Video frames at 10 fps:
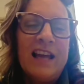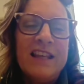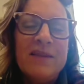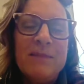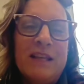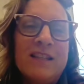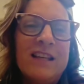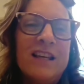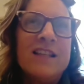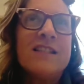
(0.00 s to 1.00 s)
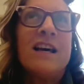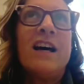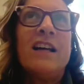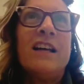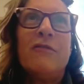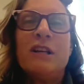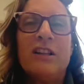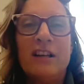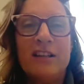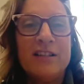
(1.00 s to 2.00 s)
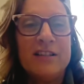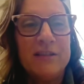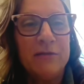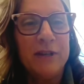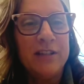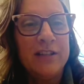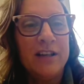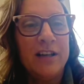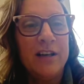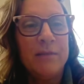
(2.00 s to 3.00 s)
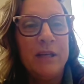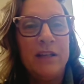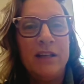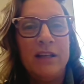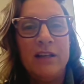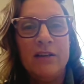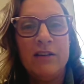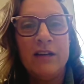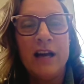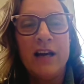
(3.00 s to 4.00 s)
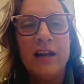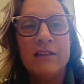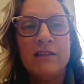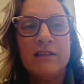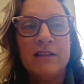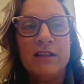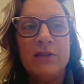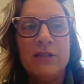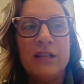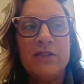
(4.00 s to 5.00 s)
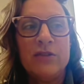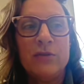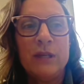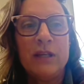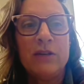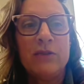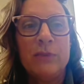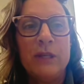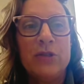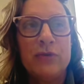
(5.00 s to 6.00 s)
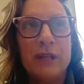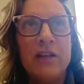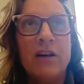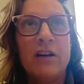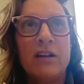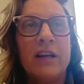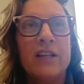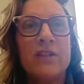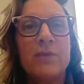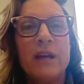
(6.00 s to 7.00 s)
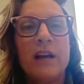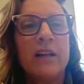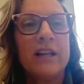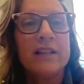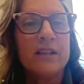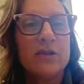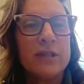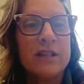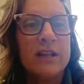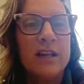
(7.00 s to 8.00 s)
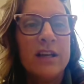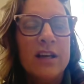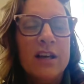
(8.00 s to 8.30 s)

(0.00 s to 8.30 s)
I think the biggest thing is that every client is different. And here at, Dentsu, we treat our clients with that client centricity.